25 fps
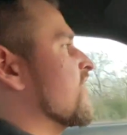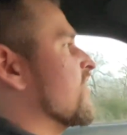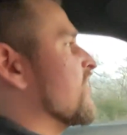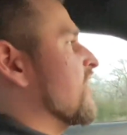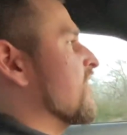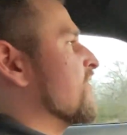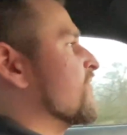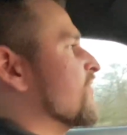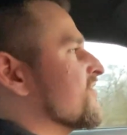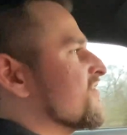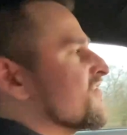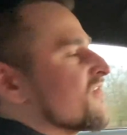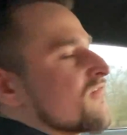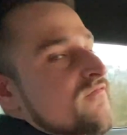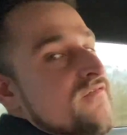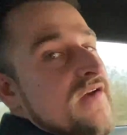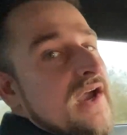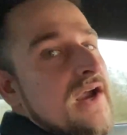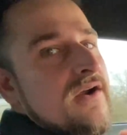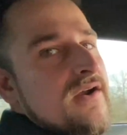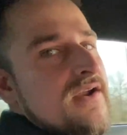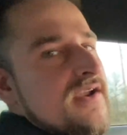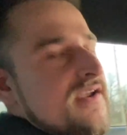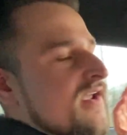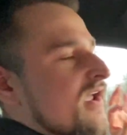It was the
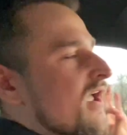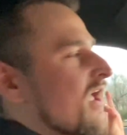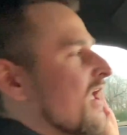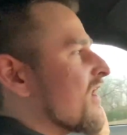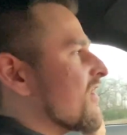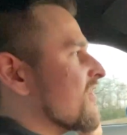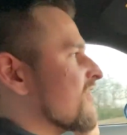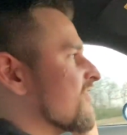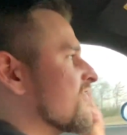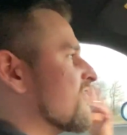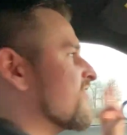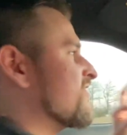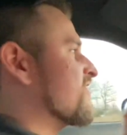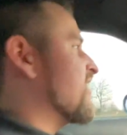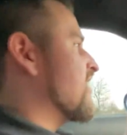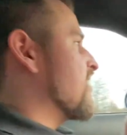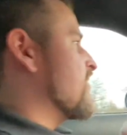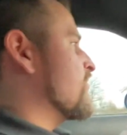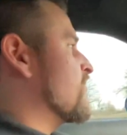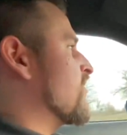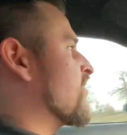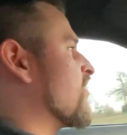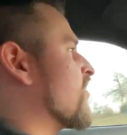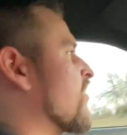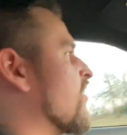very
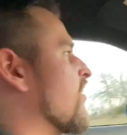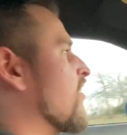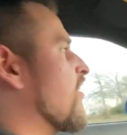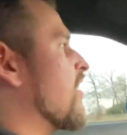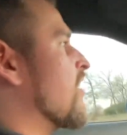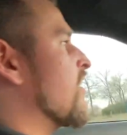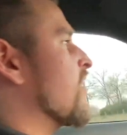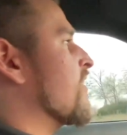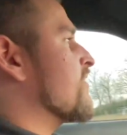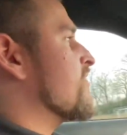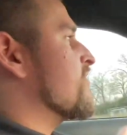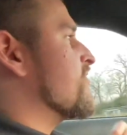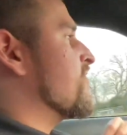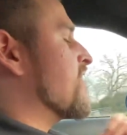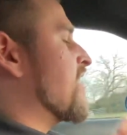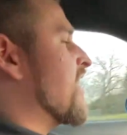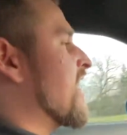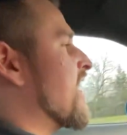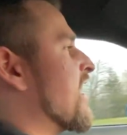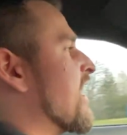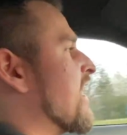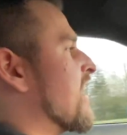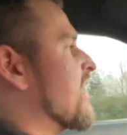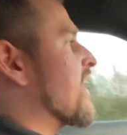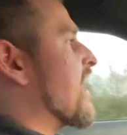same car
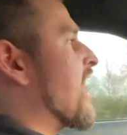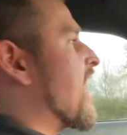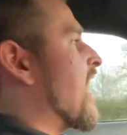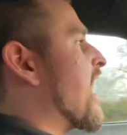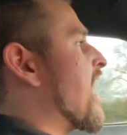that